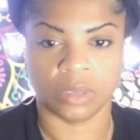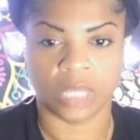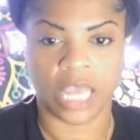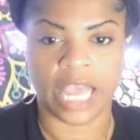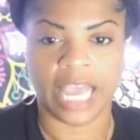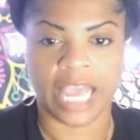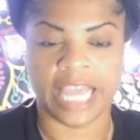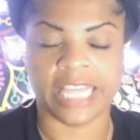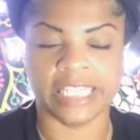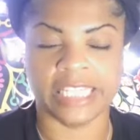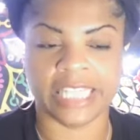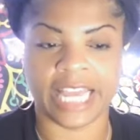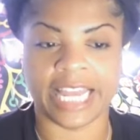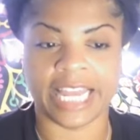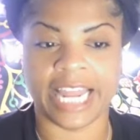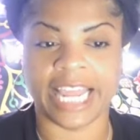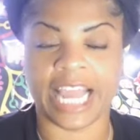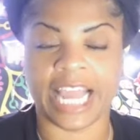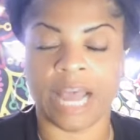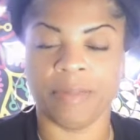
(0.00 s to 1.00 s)
He saying
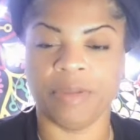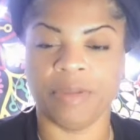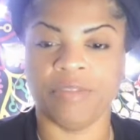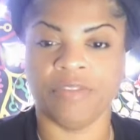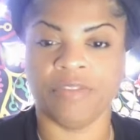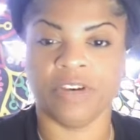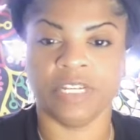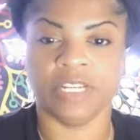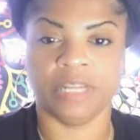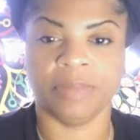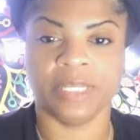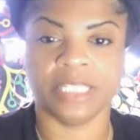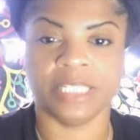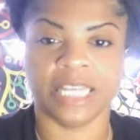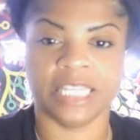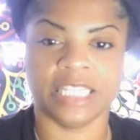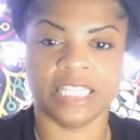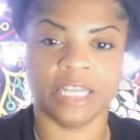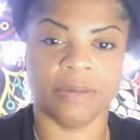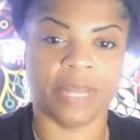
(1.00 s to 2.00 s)
they got me fucked up. He
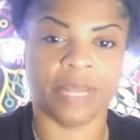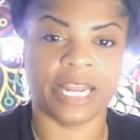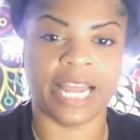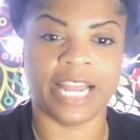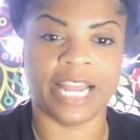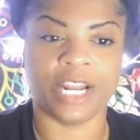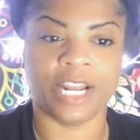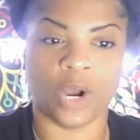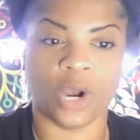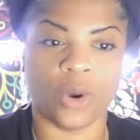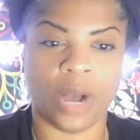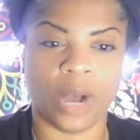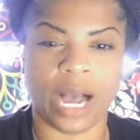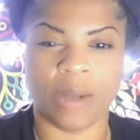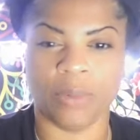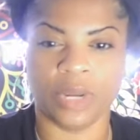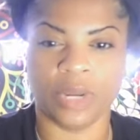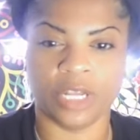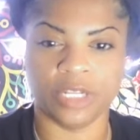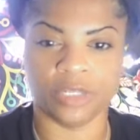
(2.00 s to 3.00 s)
said, tell them that they know I
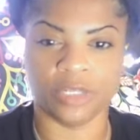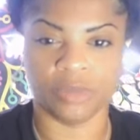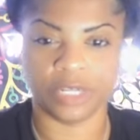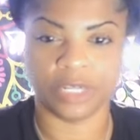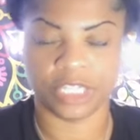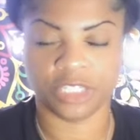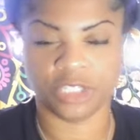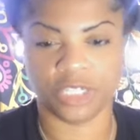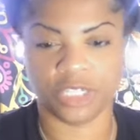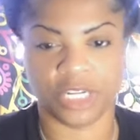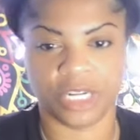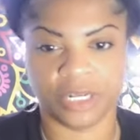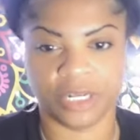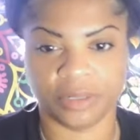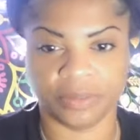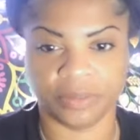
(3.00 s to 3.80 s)
wouldn't do this shit.